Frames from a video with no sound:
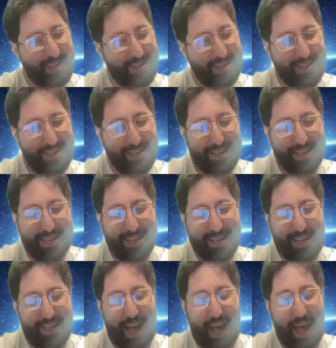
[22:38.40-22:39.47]
That's
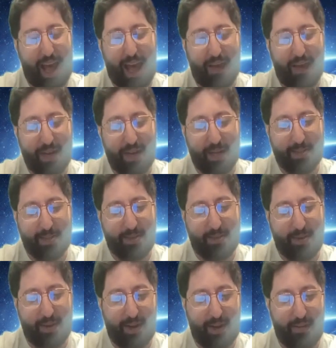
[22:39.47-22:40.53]
awesome. I, I haven't
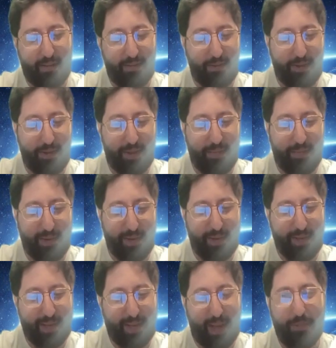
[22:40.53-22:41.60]
executed on it fully,
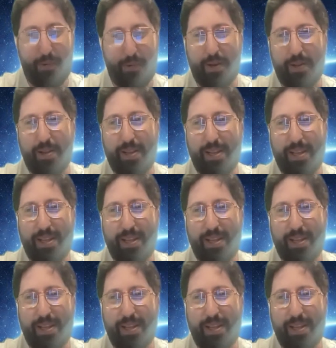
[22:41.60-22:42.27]
but I will.